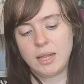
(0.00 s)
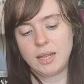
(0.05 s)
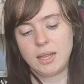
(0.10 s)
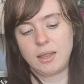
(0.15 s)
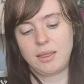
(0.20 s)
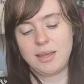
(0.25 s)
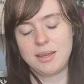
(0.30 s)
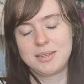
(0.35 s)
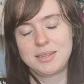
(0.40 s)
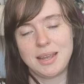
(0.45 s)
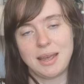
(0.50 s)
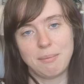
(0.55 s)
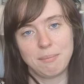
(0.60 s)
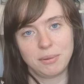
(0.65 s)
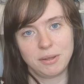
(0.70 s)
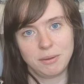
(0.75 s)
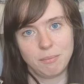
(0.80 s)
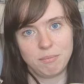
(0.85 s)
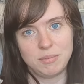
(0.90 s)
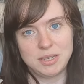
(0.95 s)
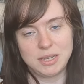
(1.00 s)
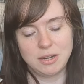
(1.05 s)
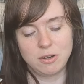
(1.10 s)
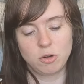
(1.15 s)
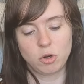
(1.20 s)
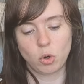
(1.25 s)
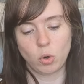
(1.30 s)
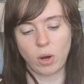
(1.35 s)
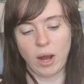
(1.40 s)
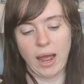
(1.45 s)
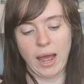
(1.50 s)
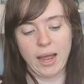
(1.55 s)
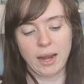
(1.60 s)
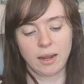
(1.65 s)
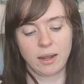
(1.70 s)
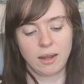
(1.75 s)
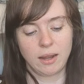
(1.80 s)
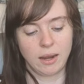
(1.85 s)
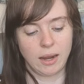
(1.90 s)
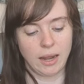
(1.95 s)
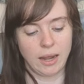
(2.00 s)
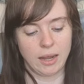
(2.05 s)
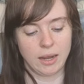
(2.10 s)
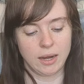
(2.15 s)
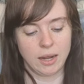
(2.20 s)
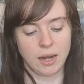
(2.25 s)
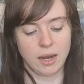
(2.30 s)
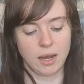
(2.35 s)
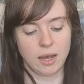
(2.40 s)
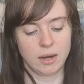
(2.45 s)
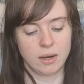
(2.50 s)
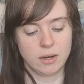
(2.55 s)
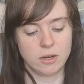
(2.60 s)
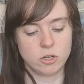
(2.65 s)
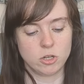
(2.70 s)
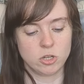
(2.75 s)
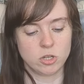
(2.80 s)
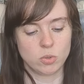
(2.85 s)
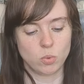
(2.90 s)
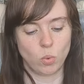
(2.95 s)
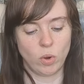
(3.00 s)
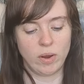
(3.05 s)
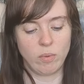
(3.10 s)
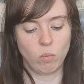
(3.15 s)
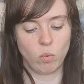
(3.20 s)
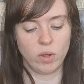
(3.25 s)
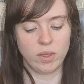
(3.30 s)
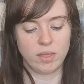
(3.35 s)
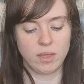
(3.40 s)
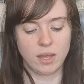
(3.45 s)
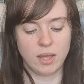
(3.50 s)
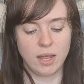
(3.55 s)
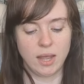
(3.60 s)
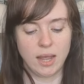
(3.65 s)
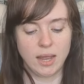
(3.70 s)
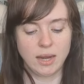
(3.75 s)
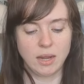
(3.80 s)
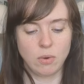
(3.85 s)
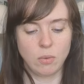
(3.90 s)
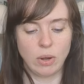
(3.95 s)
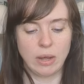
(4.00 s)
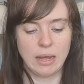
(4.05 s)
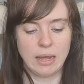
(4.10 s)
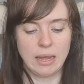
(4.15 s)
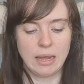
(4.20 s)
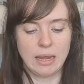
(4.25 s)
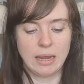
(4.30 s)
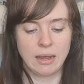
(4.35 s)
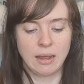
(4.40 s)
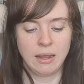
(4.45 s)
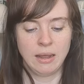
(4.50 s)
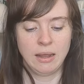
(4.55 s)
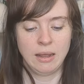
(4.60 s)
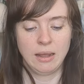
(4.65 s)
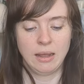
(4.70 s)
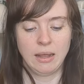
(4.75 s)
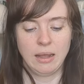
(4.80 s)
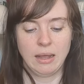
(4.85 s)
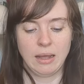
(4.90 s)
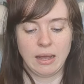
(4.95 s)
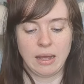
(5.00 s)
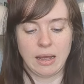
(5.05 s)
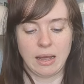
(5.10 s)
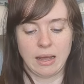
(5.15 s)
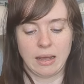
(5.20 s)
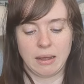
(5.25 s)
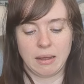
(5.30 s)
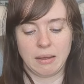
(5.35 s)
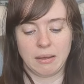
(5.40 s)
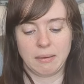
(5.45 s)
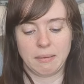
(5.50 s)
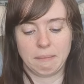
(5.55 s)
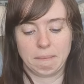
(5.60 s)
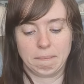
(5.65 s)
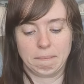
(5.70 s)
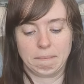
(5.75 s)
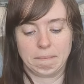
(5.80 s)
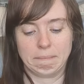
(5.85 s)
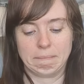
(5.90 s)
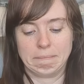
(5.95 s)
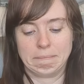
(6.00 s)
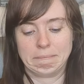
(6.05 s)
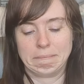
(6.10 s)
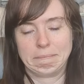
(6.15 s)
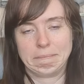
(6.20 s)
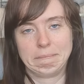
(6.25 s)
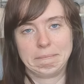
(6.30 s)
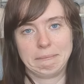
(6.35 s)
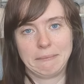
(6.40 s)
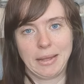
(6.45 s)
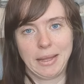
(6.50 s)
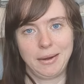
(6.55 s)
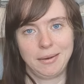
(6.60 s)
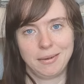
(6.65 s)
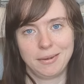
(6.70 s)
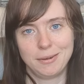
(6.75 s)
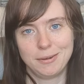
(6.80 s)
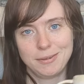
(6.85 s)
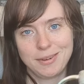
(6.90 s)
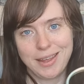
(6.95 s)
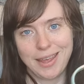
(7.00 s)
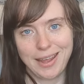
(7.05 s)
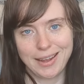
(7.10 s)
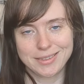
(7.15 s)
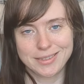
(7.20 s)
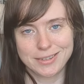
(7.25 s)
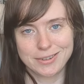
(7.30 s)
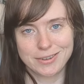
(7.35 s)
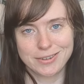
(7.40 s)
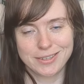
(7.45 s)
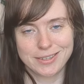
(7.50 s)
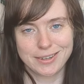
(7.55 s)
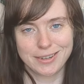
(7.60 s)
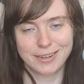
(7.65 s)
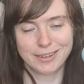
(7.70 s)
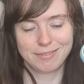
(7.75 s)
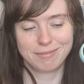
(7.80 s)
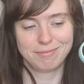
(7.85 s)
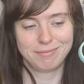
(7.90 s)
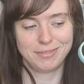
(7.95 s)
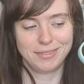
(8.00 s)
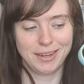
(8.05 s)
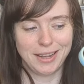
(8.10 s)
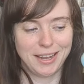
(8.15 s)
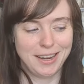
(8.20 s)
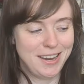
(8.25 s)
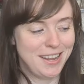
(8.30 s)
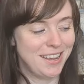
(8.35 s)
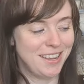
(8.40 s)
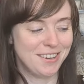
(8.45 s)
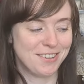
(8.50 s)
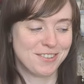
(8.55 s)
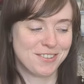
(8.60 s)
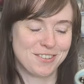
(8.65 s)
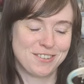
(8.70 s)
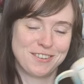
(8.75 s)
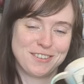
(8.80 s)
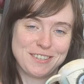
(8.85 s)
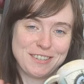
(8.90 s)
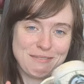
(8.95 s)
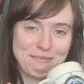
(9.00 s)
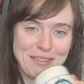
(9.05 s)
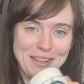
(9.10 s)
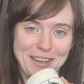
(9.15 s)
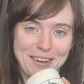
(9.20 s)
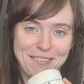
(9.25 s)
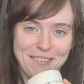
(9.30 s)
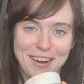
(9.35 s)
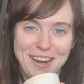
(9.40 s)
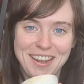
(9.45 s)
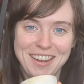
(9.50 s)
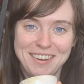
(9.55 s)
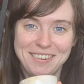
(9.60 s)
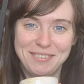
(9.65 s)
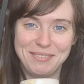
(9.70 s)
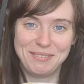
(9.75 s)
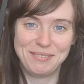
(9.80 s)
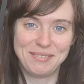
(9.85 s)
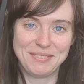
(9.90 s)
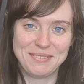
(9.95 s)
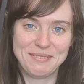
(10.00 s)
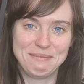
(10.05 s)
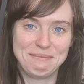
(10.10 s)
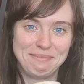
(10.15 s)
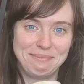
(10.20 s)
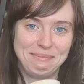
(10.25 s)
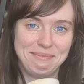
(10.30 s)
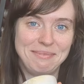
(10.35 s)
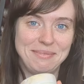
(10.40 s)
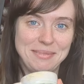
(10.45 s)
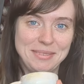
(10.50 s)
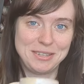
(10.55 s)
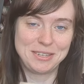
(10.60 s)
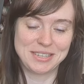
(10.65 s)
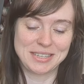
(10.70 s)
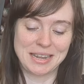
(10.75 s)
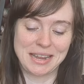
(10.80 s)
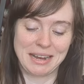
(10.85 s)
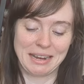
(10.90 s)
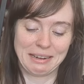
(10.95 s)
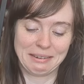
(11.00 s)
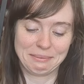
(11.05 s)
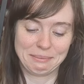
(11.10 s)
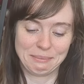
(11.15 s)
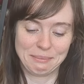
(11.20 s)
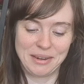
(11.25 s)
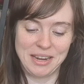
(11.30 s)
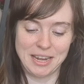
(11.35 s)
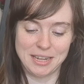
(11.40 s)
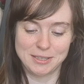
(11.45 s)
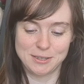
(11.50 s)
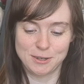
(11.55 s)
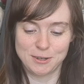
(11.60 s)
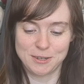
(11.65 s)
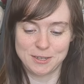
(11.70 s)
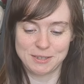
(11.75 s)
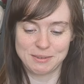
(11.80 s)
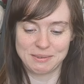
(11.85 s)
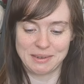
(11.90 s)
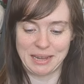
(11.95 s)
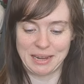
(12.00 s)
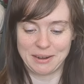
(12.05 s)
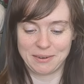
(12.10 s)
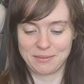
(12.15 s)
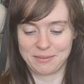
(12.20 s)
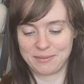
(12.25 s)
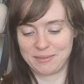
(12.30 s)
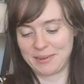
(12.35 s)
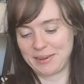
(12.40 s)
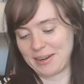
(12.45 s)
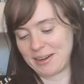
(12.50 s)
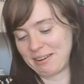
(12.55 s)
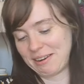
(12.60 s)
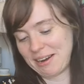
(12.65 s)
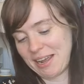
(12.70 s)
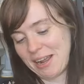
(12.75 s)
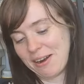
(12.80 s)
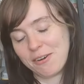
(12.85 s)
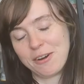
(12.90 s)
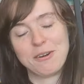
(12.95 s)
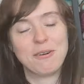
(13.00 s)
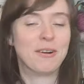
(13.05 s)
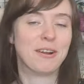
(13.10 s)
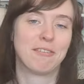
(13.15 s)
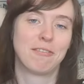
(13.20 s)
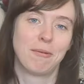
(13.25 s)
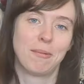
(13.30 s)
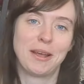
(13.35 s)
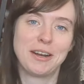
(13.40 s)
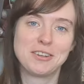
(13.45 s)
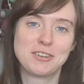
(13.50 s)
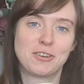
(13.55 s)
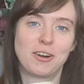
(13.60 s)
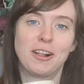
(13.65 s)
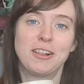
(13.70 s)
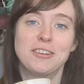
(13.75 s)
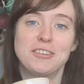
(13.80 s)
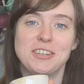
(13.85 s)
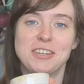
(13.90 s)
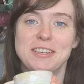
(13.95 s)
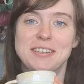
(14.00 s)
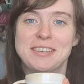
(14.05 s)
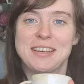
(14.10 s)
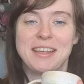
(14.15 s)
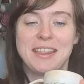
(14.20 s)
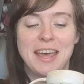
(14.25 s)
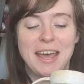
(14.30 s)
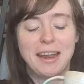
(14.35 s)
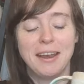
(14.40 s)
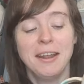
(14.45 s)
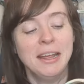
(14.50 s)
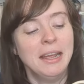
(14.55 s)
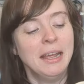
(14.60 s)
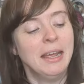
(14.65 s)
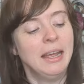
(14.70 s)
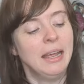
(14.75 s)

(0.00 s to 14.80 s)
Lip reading: This emblem did crack, and I kind of just went with it anyway. I don't know, Cancers are unhinged or something, right? Just kidding, Cancers. I don't know enough about astrology to say that.